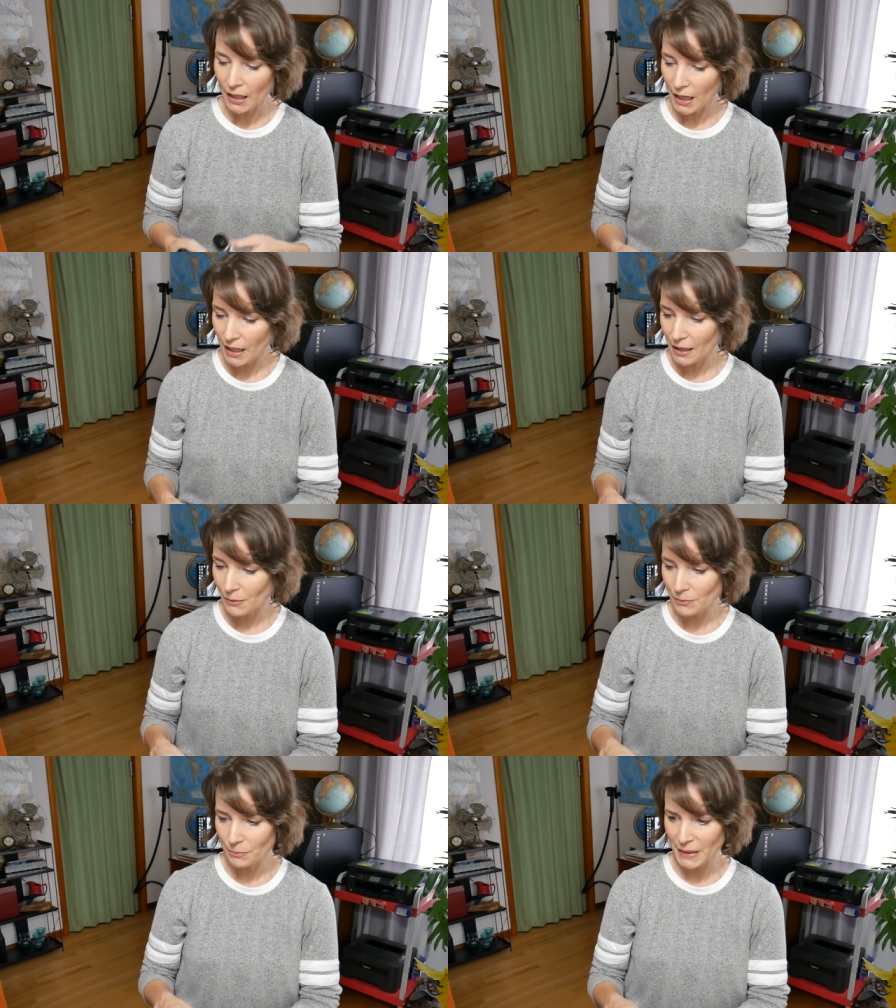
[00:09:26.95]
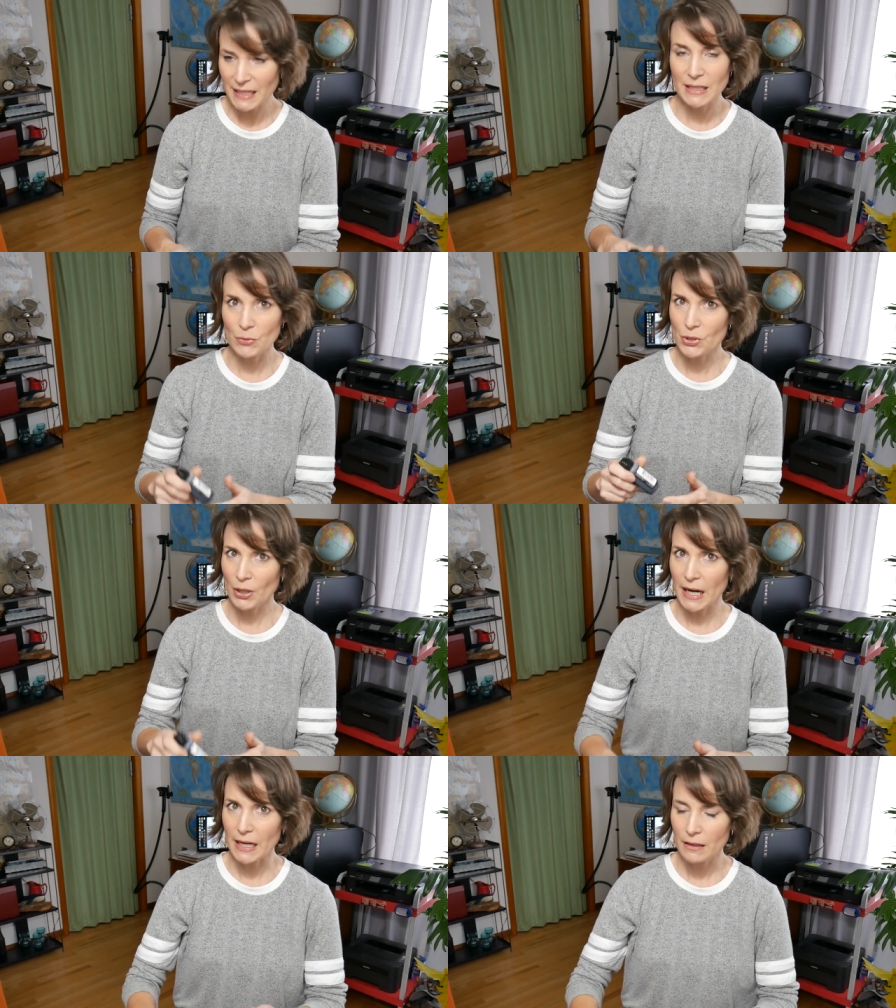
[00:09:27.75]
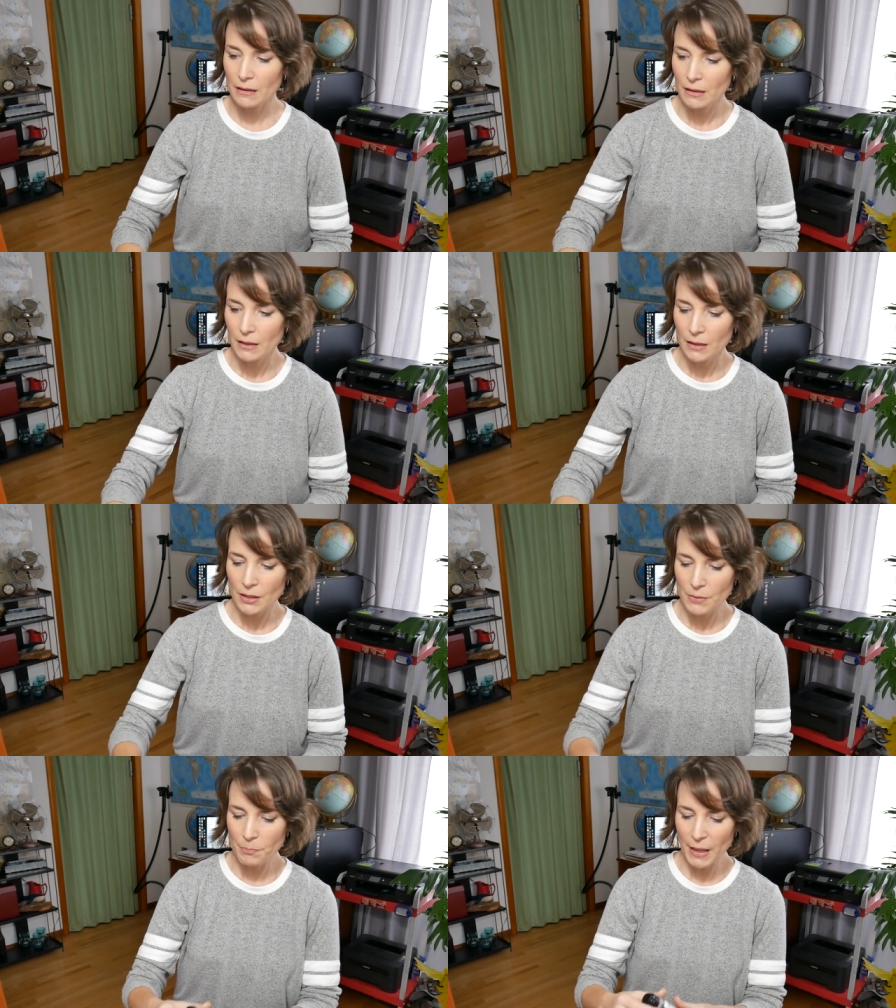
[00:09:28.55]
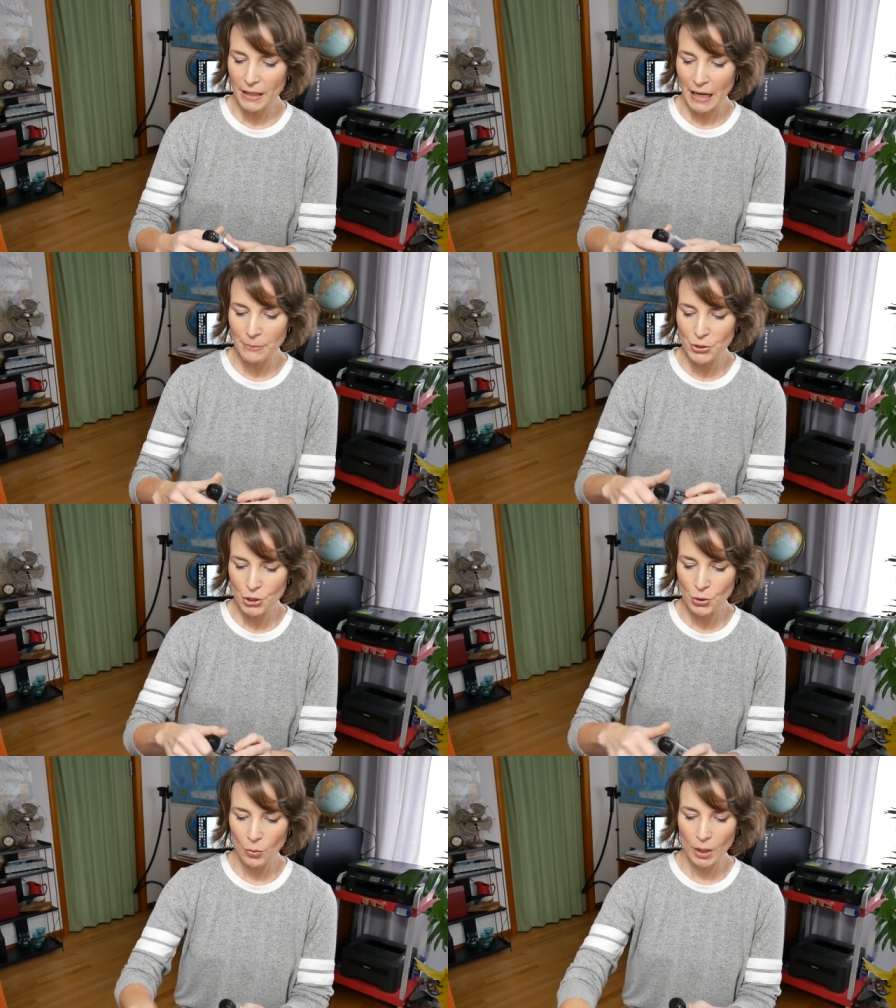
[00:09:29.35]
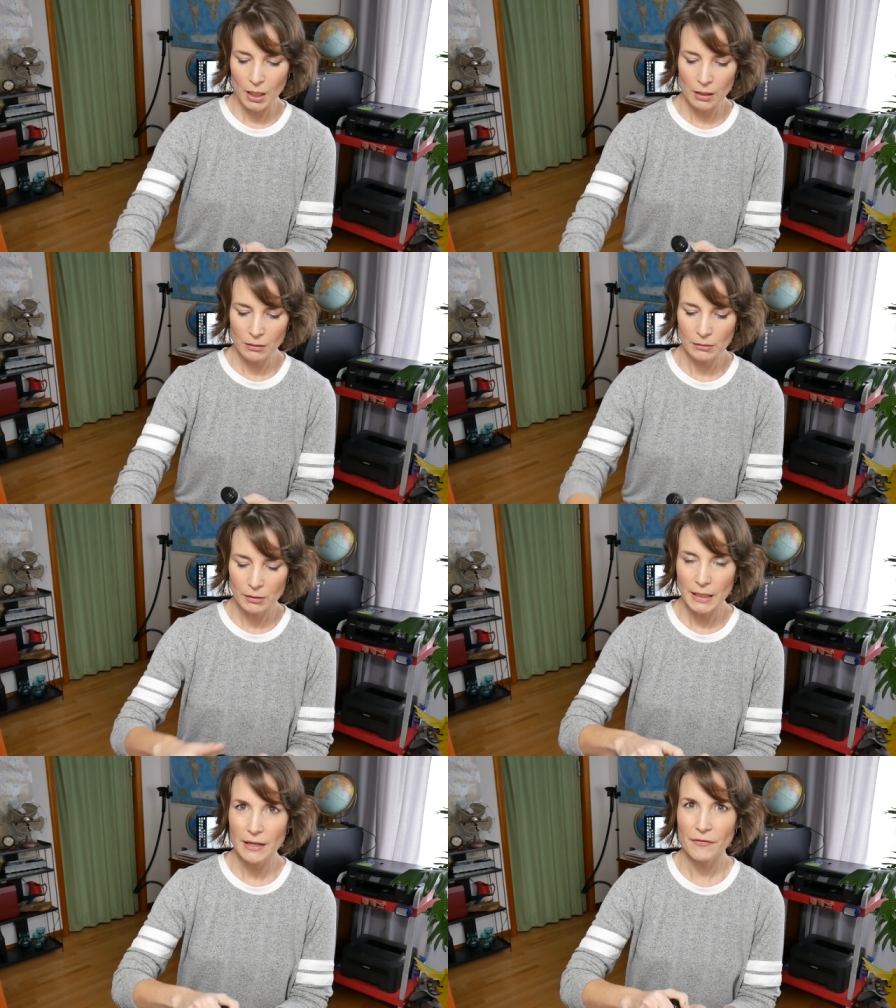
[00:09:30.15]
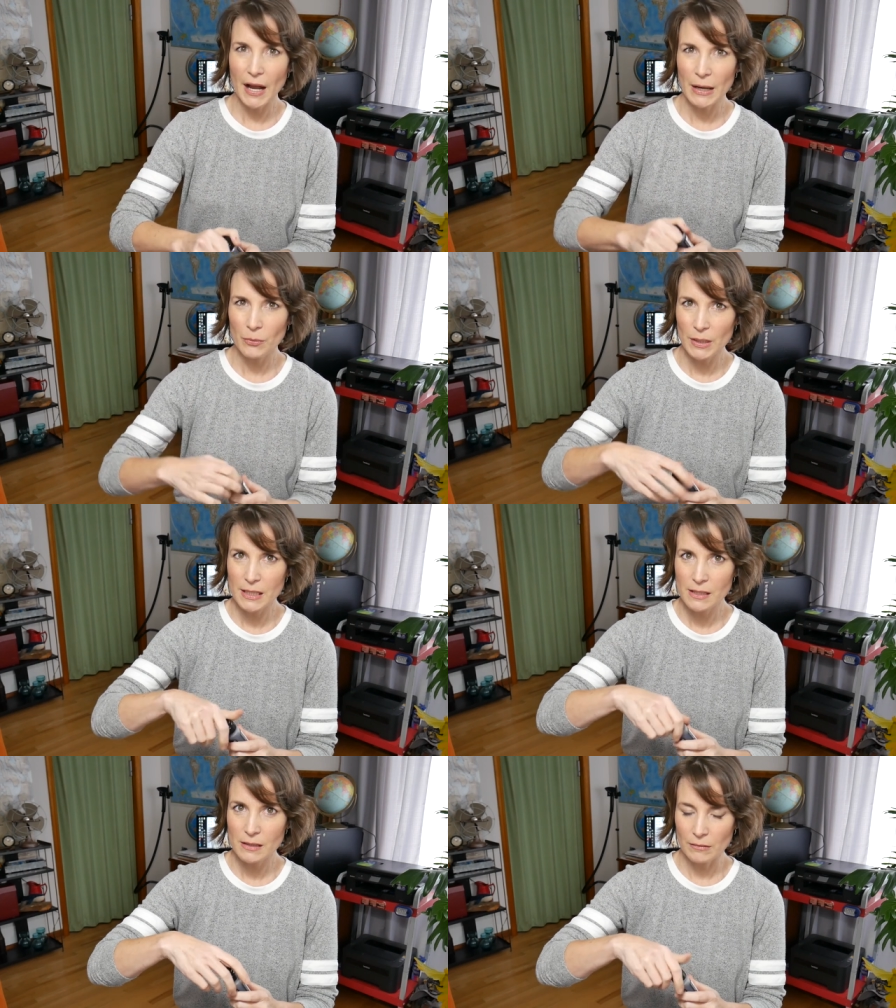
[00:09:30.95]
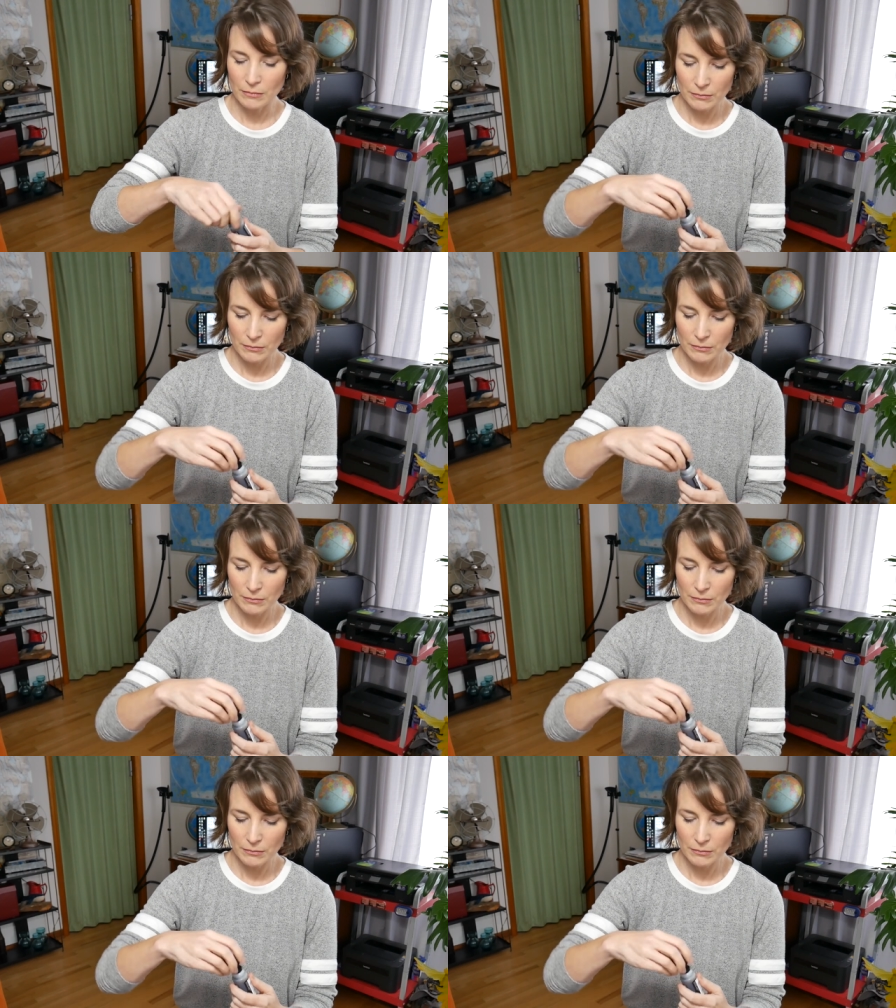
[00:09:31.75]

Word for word: Um, because it was great. But I'm sure if I was